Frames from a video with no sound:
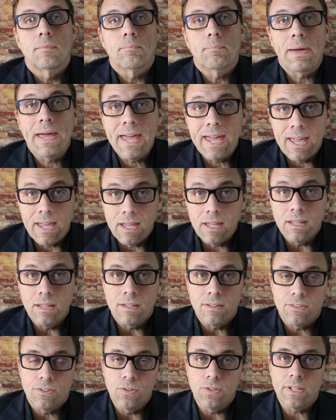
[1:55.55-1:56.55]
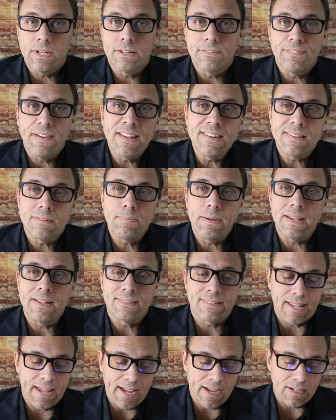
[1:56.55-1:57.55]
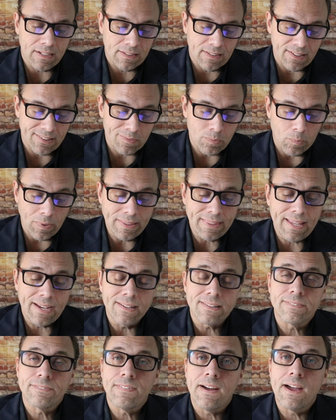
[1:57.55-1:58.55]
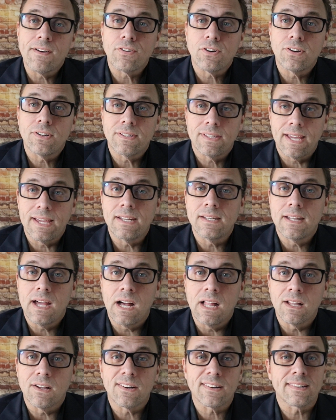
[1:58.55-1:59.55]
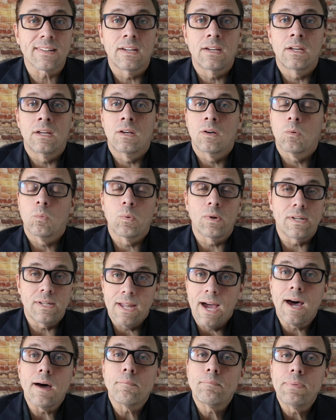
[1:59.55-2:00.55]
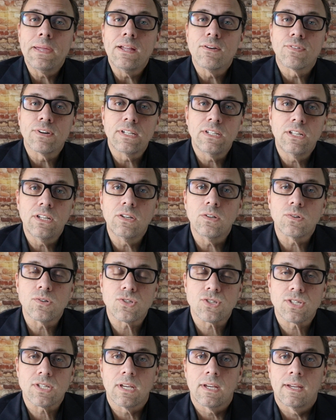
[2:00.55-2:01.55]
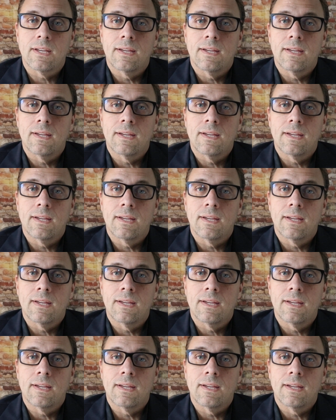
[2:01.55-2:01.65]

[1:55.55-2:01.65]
pay through the Defense Base Act, this $1,510, would not be reduced